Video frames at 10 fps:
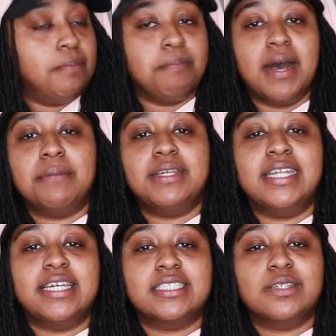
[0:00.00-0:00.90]
mommy
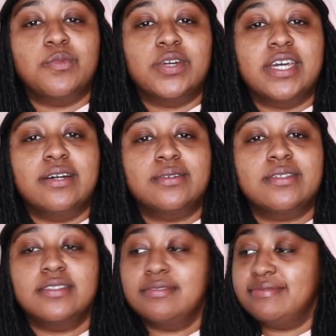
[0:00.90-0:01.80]
dates someone
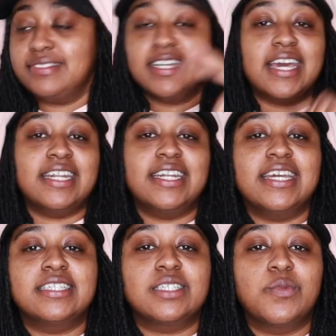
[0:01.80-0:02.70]
else, daddy dates